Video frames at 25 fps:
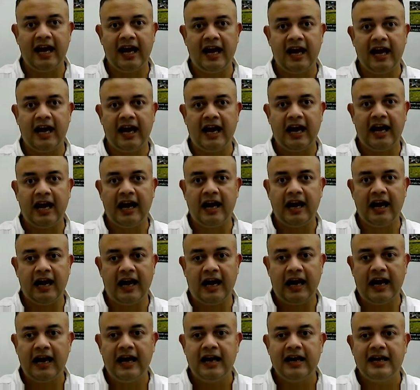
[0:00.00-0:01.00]
a a
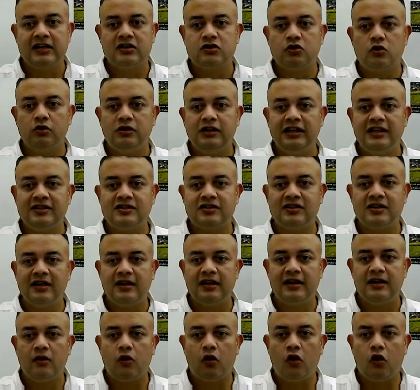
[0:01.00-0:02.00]
a so
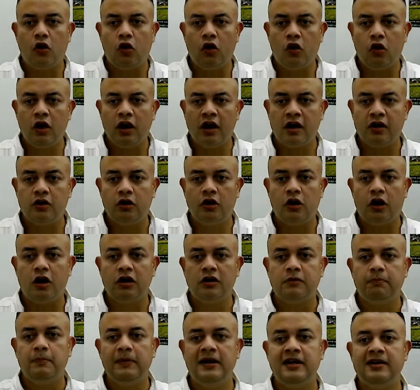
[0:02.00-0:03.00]
these all are
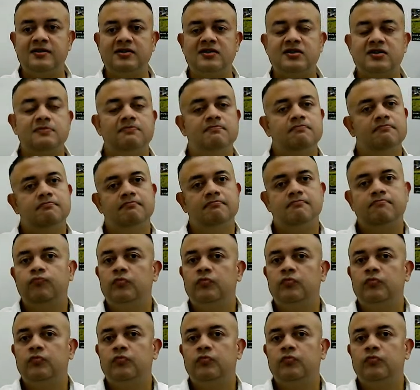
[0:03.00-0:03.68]
dot means